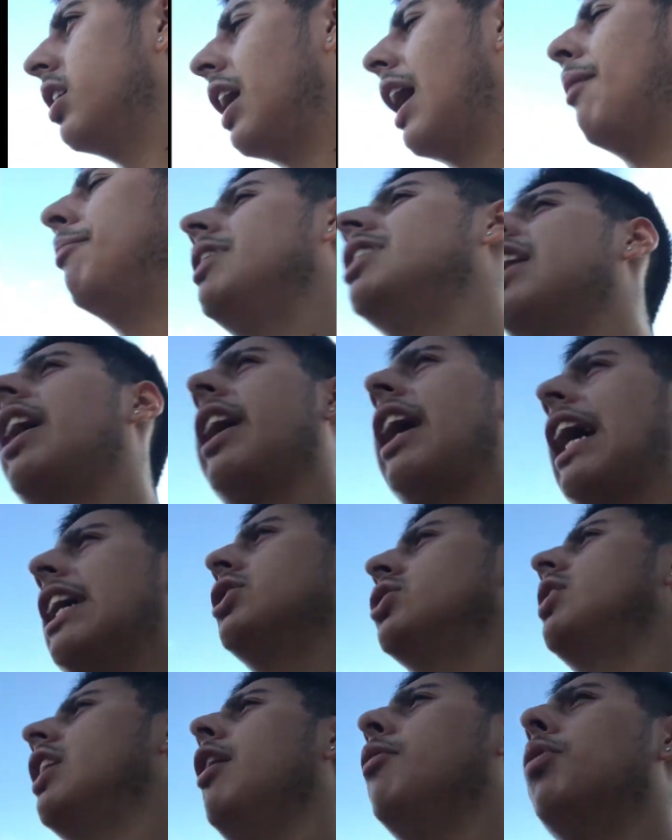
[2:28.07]
I mean, like, I,
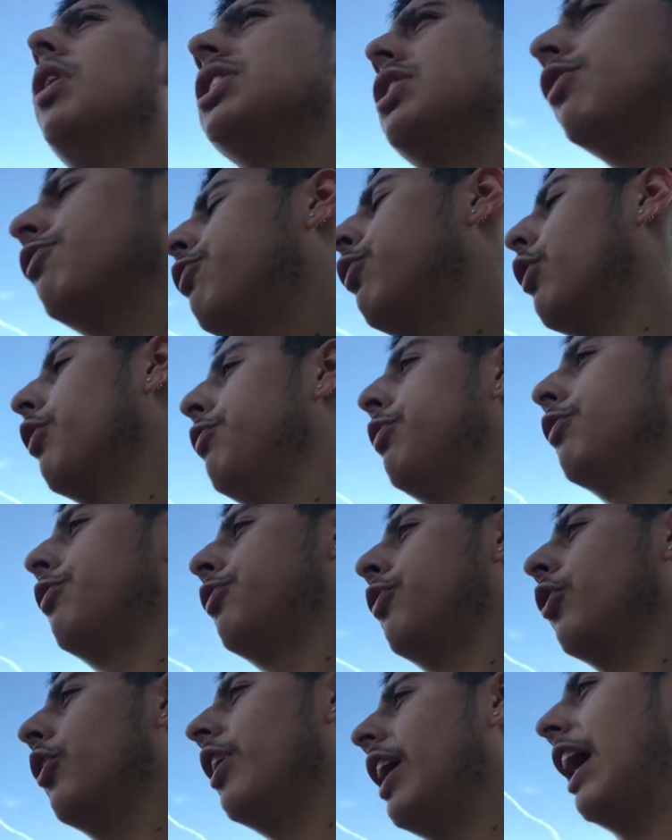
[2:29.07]
it was a four for
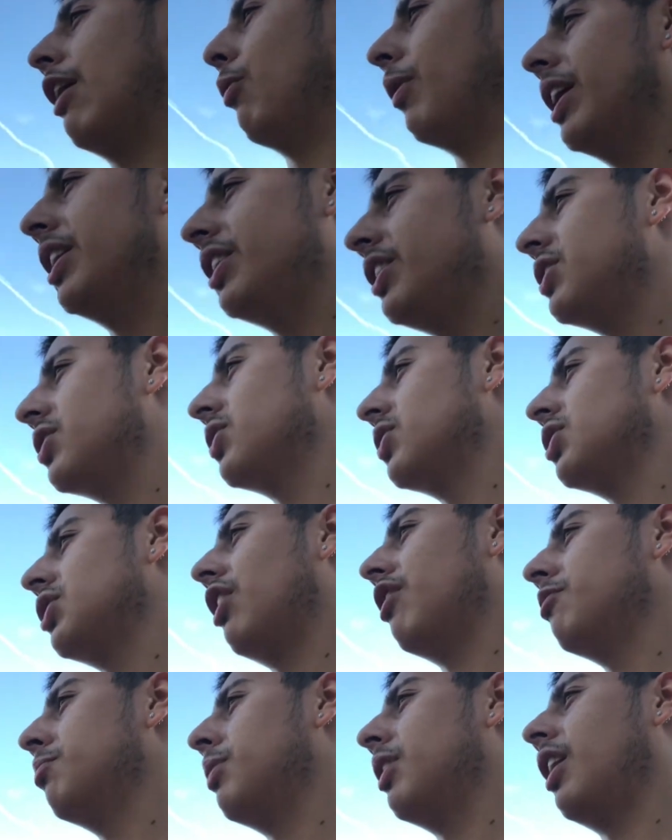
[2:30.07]
four at Wendy's and
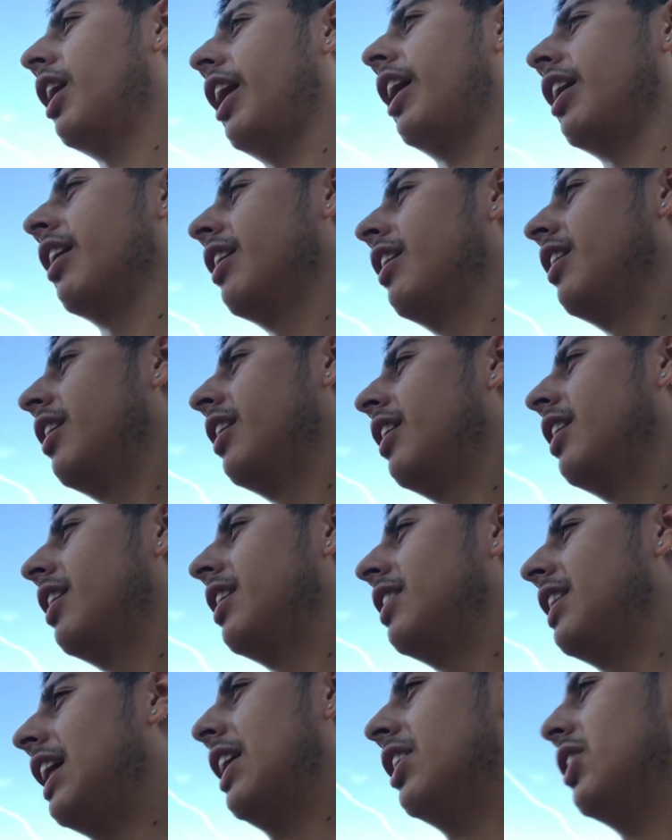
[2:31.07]
stuff, but like, that